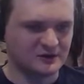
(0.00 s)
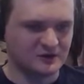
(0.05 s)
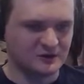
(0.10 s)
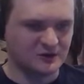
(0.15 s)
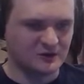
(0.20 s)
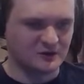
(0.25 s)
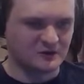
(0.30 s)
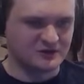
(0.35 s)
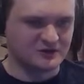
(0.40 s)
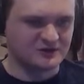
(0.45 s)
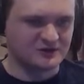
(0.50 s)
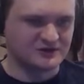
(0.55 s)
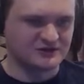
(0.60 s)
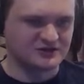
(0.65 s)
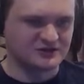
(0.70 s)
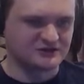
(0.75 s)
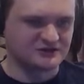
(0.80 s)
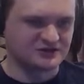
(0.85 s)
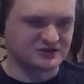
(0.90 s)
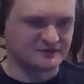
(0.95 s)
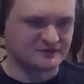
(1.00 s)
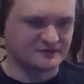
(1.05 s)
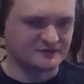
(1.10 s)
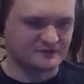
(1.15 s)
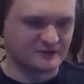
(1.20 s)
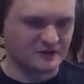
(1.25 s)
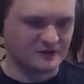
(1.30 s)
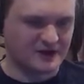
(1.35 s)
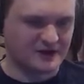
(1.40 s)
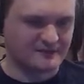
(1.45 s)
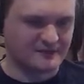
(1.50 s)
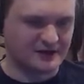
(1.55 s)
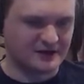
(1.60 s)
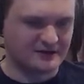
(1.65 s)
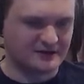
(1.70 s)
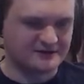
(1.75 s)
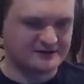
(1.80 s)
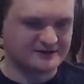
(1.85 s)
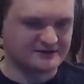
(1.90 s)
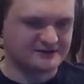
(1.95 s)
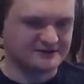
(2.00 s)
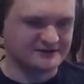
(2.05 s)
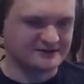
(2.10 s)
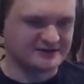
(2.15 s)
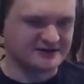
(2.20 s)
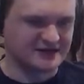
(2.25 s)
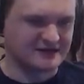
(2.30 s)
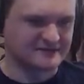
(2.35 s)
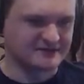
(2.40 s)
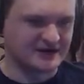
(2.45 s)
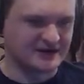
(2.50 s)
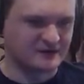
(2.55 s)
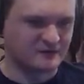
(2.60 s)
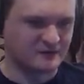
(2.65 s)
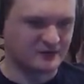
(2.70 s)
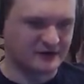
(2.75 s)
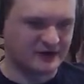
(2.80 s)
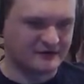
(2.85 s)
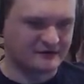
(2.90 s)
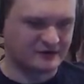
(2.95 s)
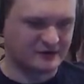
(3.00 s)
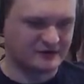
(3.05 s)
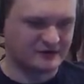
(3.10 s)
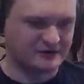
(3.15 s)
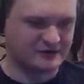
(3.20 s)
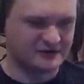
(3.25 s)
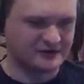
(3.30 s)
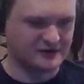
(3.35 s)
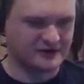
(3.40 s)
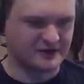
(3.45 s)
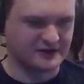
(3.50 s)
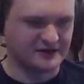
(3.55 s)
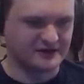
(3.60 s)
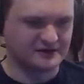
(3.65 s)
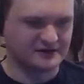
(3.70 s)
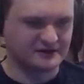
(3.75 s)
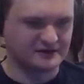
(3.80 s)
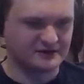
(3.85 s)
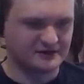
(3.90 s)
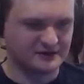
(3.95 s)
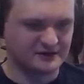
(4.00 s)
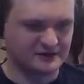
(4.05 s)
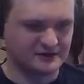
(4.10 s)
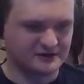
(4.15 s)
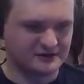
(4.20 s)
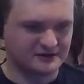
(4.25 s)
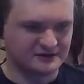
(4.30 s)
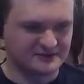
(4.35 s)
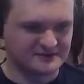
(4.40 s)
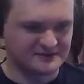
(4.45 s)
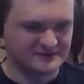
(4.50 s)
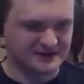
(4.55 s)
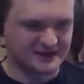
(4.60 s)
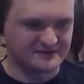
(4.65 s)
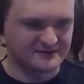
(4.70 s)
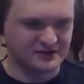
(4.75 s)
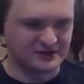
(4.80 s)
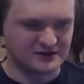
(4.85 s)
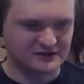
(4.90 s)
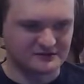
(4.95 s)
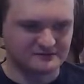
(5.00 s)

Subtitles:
where you do the double jump ground pound to get him down one level, and then just get him again.